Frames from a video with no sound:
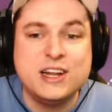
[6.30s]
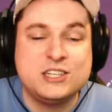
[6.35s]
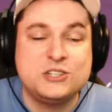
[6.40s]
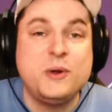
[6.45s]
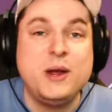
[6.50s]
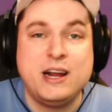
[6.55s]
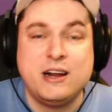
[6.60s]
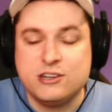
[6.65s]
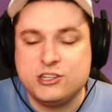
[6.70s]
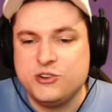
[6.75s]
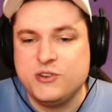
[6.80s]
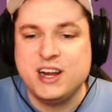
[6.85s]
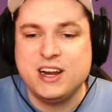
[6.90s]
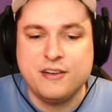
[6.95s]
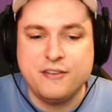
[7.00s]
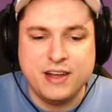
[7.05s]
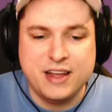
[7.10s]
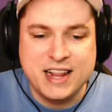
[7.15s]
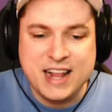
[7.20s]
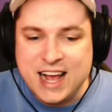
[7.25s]
the trick or
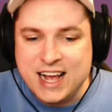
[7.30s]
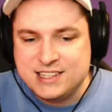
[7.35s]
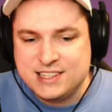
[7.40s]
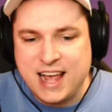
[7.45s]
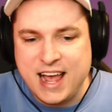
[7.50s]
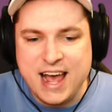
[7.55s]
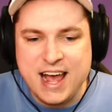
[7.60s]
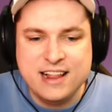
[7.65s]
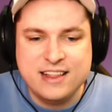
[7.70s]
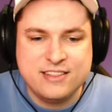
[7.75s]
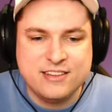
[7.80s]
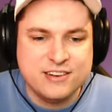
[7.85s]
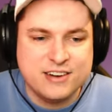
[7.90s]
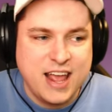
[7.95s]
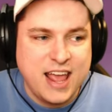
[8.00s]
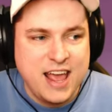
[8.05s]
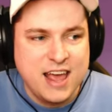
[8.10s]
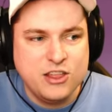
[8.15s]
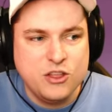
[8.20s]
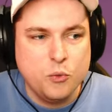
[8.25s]
treating event has entered
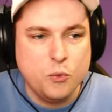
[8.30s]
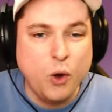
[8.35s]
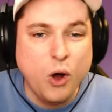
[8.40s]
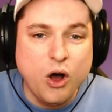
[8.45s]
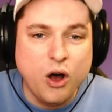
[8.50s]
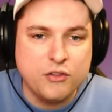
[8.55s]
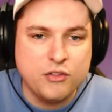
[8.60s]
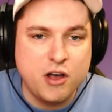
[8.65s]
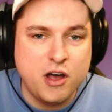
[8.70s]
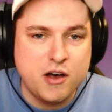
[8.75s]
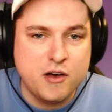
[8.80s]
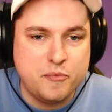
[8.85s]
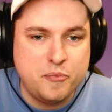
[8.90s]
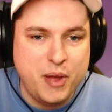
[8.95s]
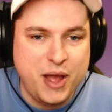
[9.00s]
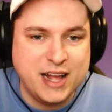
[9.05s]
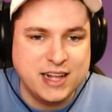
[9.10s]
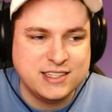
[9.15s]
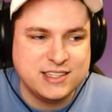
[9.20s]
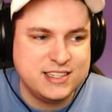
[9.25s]
in the world of
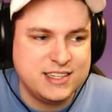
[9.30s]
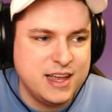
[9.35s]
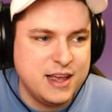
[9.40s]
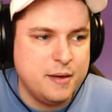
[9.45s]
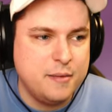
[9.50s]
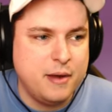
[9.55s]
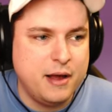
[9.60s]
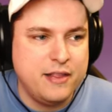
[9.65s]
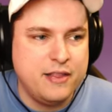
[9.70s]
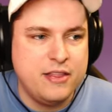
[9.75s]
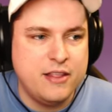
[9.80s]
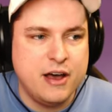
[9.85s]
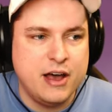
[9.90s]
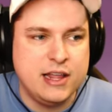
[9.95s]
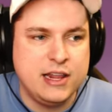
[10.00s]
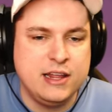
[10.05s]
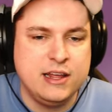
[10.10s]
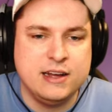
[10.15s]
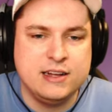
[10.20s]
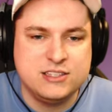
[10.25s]
Pet Sim
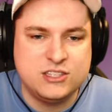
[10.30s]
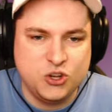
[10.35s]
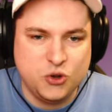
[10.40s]
99.